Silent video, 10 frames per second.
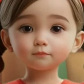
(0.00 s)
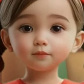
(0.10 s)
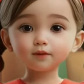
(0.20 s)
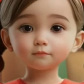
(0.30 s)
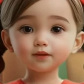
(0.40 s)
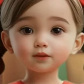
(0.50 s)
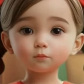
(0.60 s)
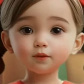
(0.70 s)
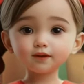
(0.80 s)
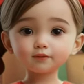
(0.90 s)
My Big
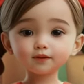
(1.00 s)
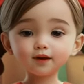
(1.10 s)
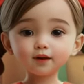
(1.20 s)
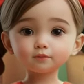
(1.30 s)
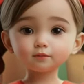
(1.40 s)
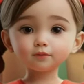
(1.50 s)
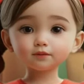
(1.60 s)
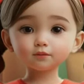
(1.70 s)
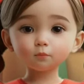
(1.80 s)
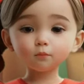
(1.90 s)
Grandma tells me
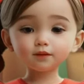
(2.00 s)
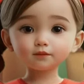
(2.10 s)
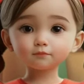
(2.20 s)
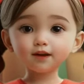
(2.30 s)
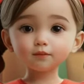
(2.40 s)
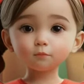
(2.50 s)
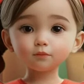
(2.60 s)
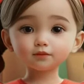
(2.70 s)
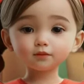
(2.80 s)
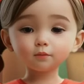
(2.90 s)
stories about
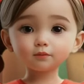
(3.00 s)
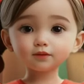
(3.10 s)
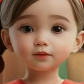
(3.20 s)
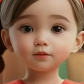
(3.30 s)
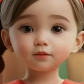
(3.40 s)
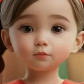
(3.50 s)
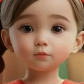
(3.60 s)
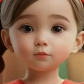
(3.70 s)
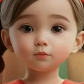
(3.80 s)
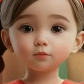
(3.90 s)
when she was a little
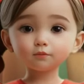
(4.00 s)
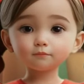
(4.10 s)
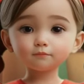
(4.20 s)
girl.